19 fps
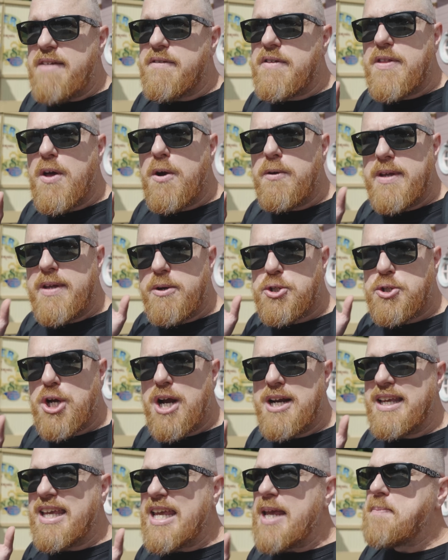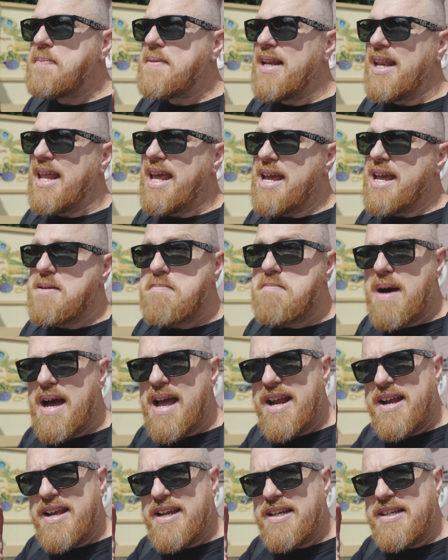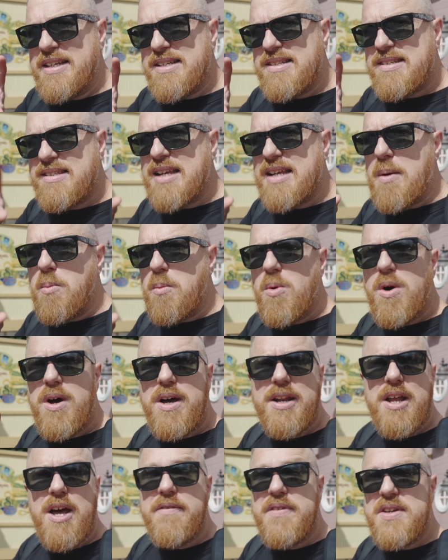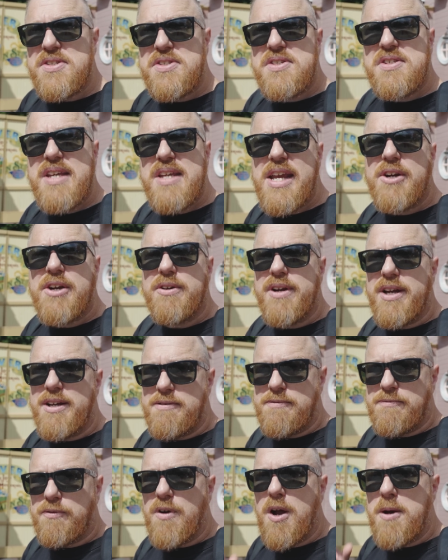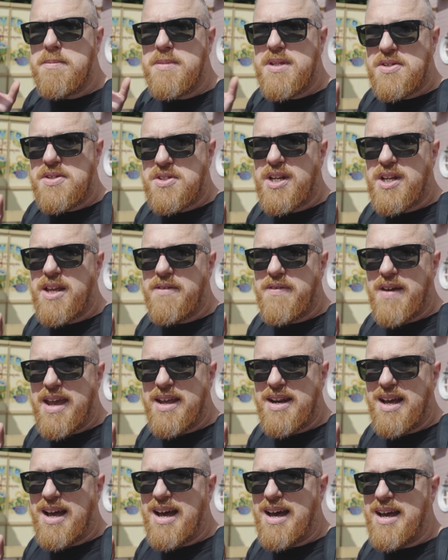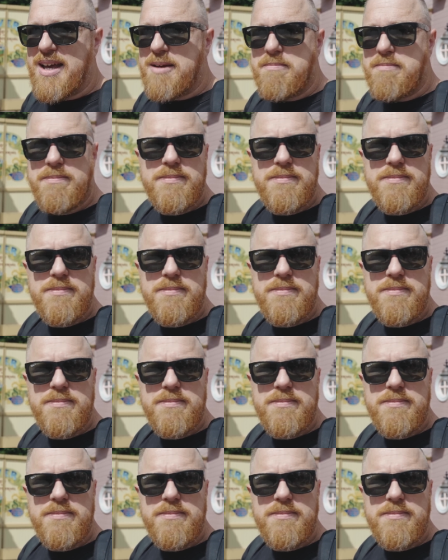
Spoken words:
Even though they were trying to keep the land buying somewhat of a secret from the city of Anaheim